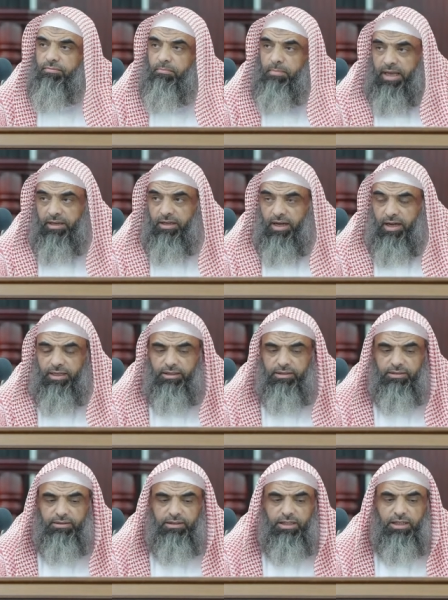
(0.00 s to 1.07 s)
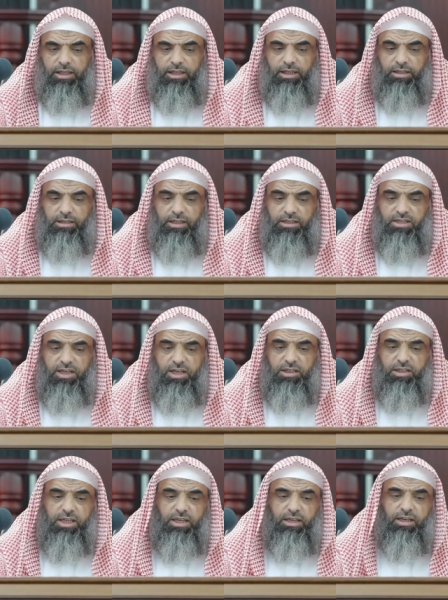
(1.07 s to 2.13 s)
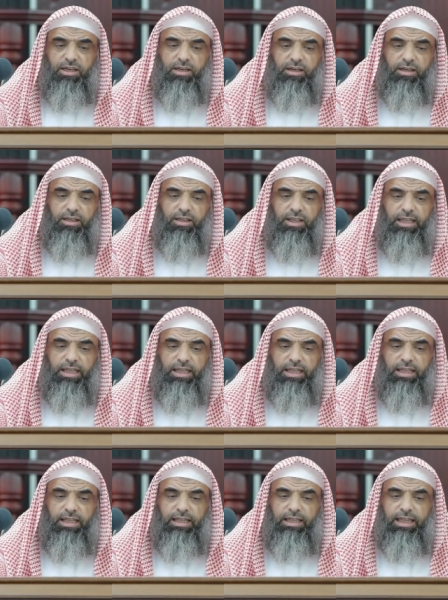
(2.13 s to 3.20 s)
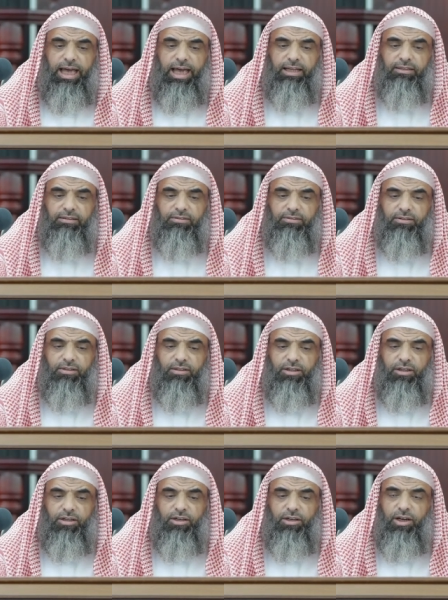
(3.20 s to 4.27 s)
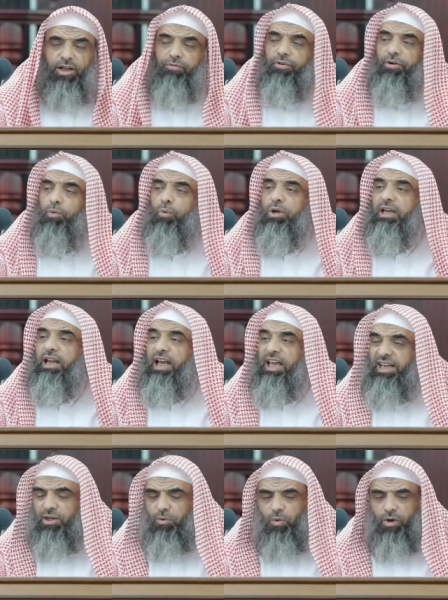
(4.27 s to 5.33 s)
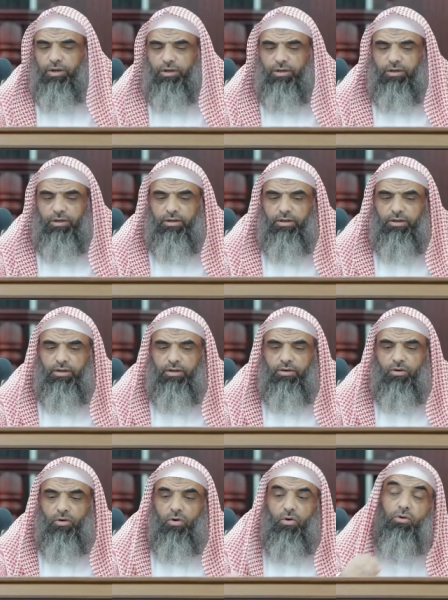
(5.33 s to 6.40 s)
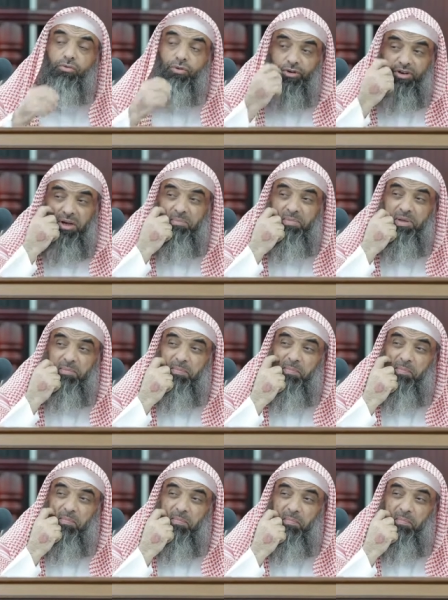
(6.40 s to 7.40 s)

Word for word: mankind? Does he think that never will anyone overcome him?